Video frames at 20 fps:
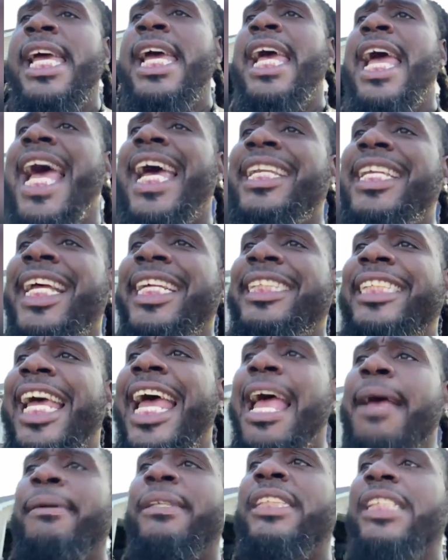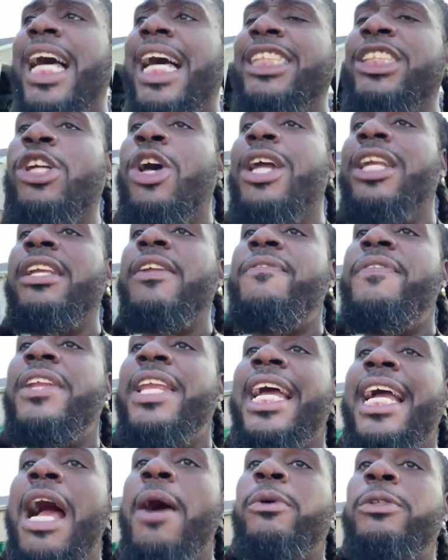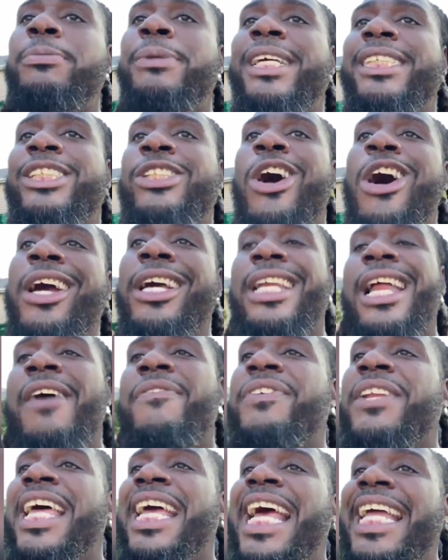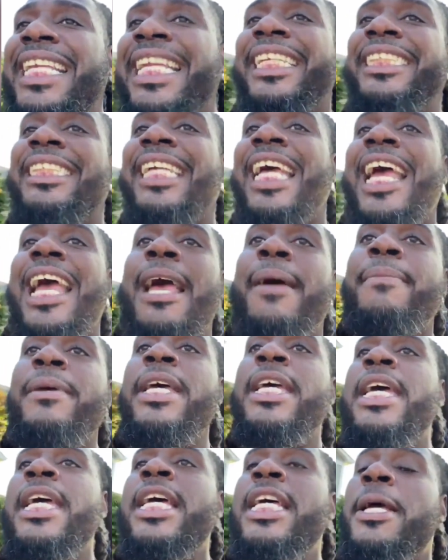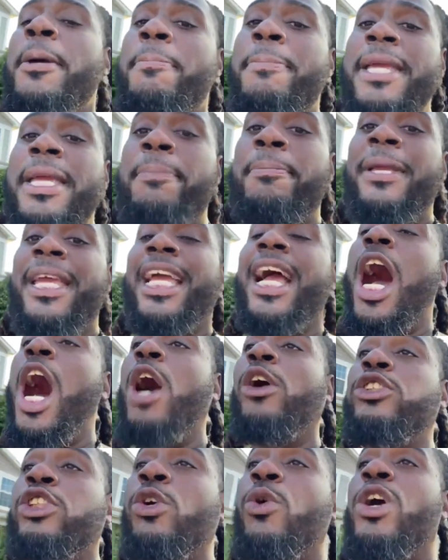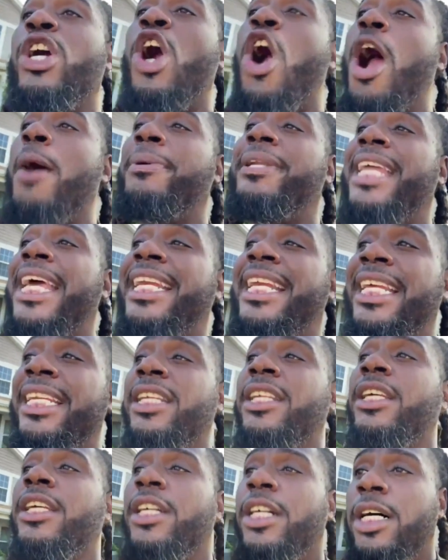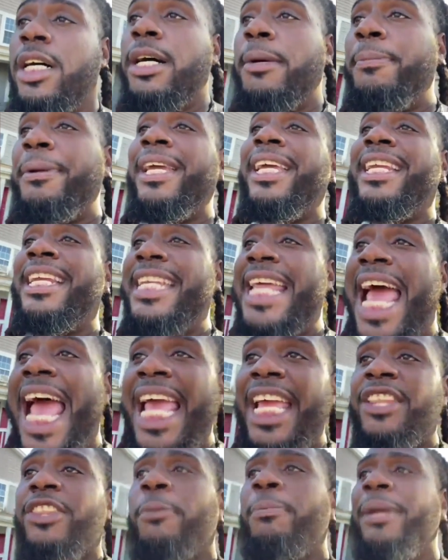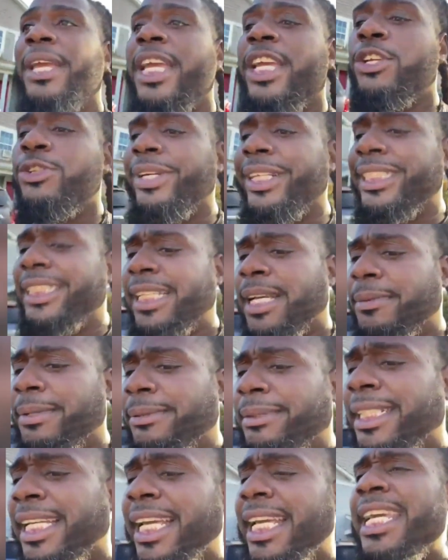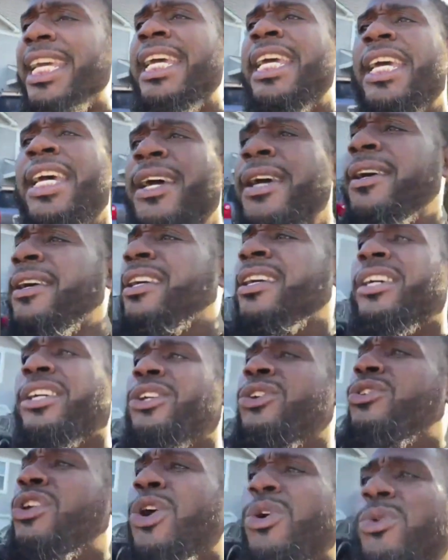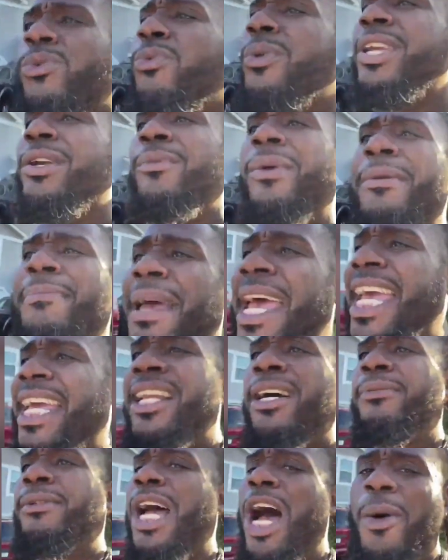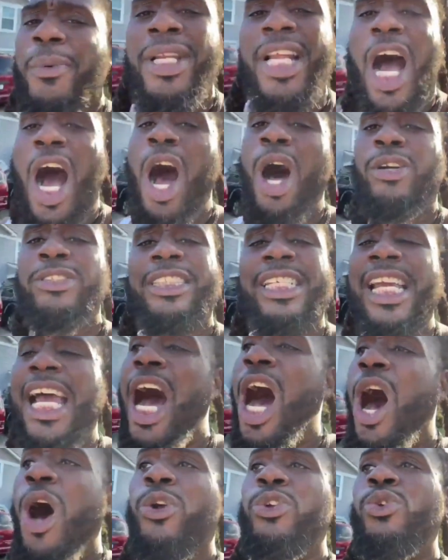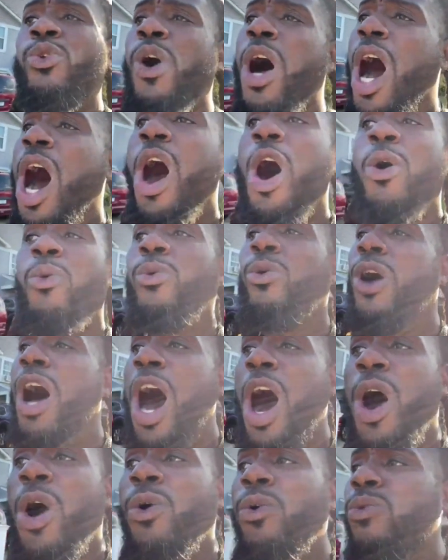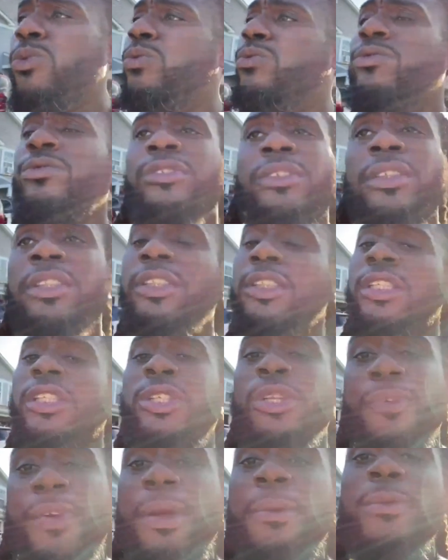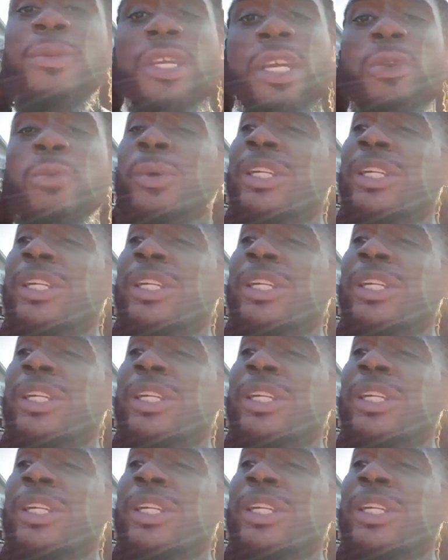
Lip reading: at that time until I started to feel like I was being targeted. I feel like at that time, me being also a carbonated being, a non-ether being, you understand what I'm saying? You know, we made up, y'all. We the all-seeing, all-knowing, all, you feel me? We